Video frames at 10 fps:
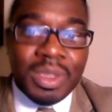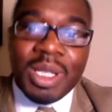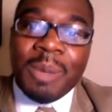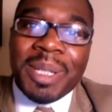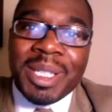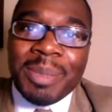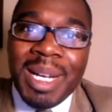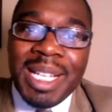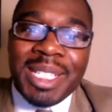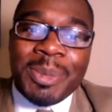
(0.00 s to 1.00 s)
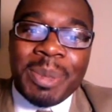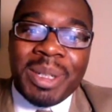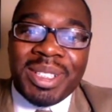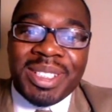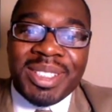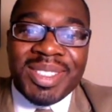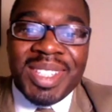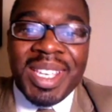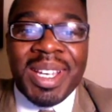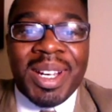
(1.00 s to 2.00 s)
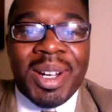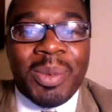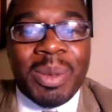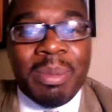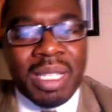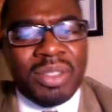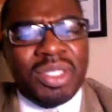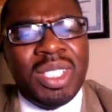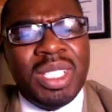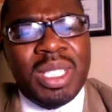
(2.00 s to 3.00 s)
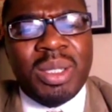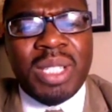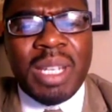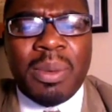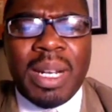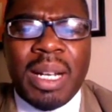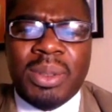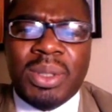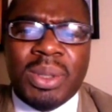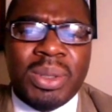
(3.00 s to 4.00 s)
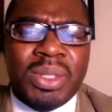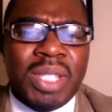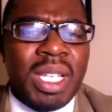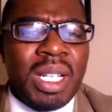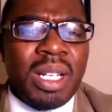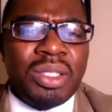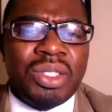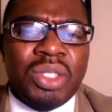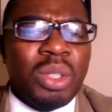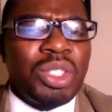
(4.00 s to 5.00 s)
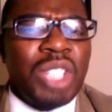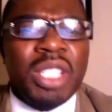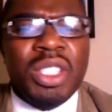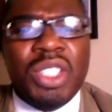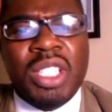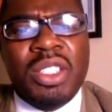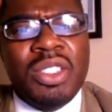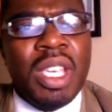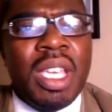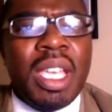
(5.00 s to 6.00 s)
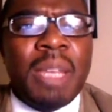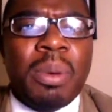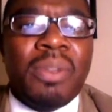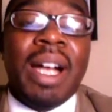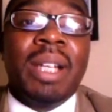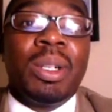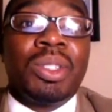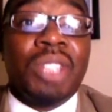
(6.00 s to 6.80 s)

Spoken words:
but in my experience, we may have seen internet browsers, search engines, and providers